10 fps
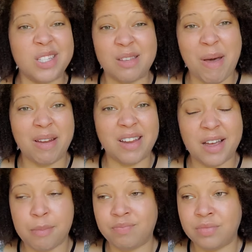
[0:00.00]
it's about
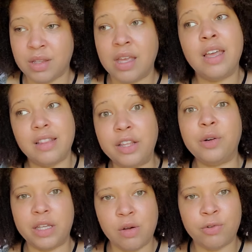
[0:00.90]

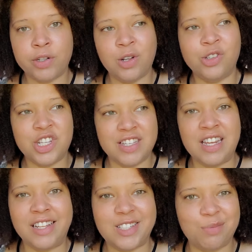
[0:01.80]
literally overindulgence,
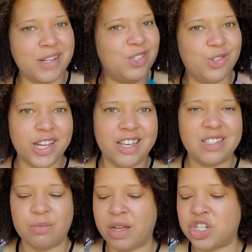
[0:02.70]
eating too much, drinking
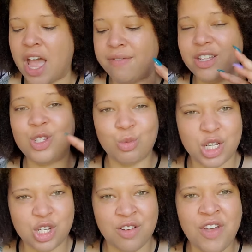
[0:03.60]
too much, having too
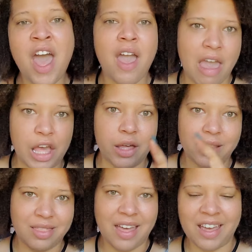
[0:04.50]
much of a
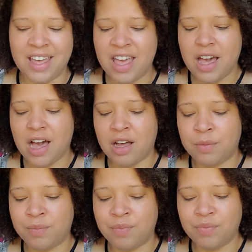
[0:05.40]
good thing.
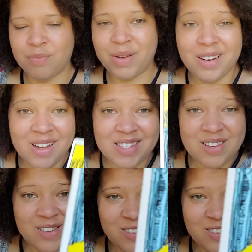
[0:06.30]
But also